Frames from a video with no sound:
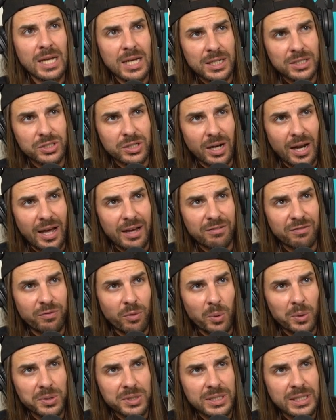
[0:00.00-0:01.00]
July
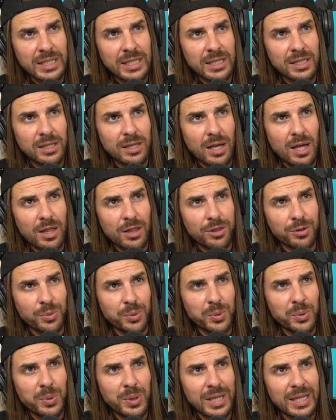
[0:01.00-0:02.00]
14th
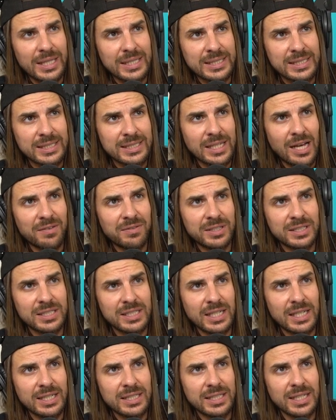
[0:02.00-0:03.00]
through the
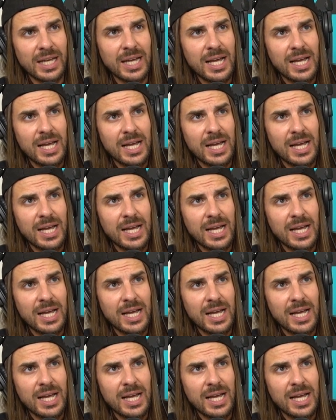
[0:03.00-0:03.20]
17th.